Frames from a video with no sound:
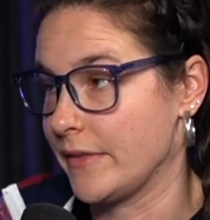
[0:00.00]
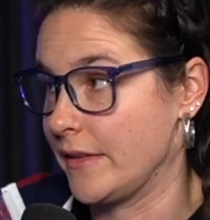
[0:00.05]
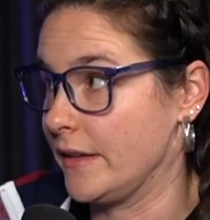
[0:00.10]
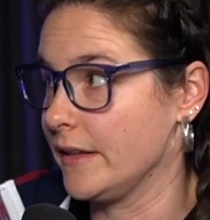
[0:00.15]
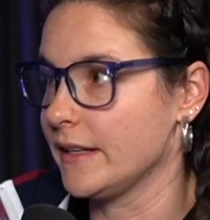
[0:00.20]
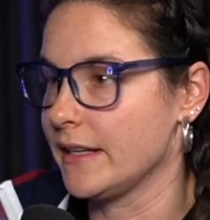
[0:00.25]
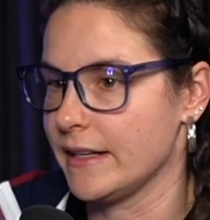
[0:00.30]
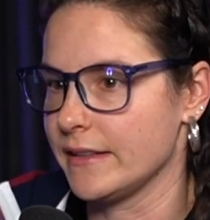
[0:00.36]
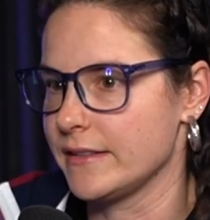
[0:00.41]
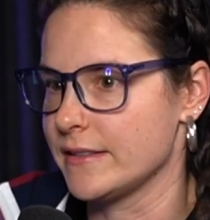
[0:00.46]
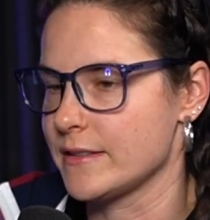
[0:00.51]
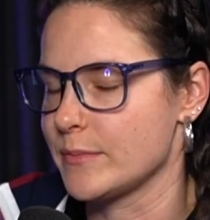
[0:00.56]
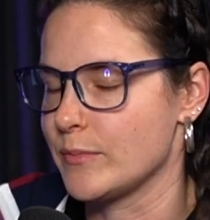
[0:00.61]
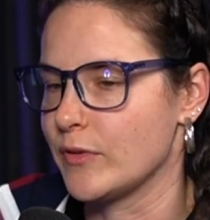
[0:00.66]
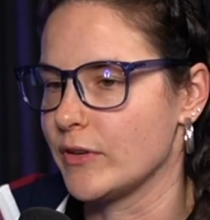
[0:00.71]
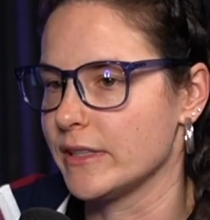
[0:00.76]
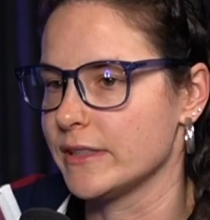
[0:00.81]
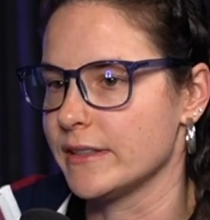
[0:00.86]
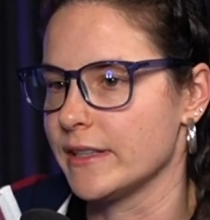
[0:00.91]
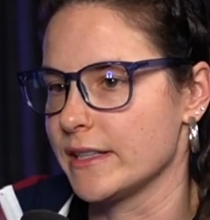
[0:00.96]
think at this
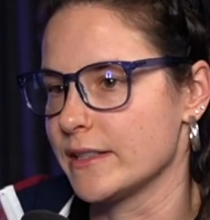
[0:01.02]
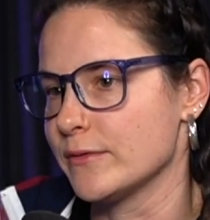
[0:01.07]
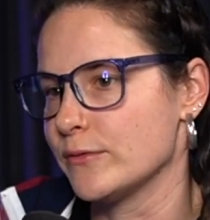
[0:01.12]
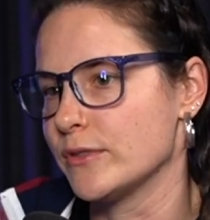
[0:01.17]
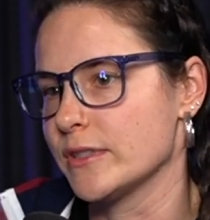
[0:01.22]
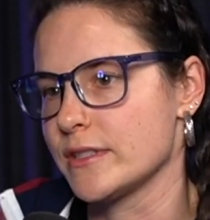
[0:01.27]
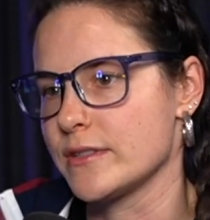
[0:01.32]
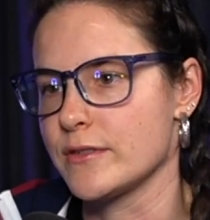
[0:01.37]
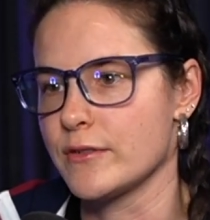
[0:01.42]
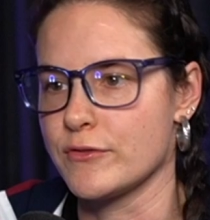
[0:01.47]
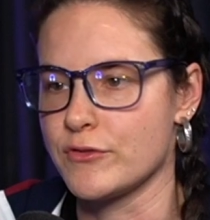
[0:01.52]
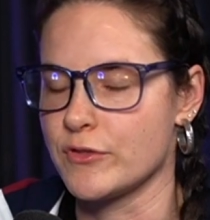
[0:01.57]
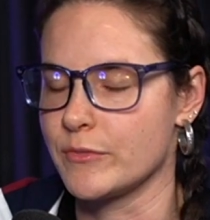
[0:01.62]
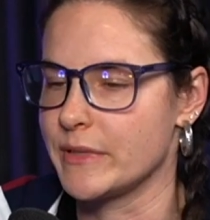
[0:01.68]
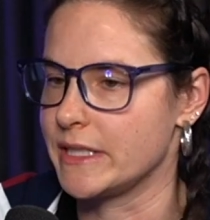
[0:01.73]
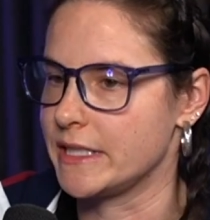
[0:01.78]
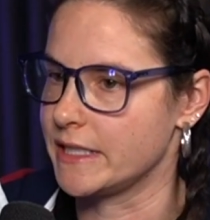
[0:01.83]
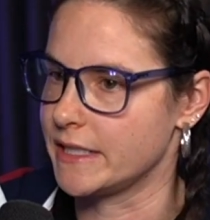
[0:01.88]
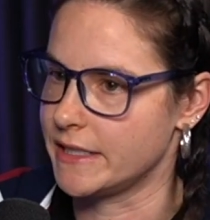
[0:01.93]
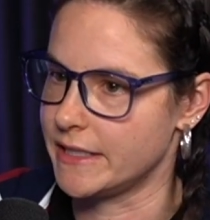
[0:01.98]
point like of what social
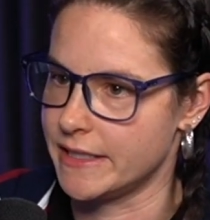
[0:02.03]
media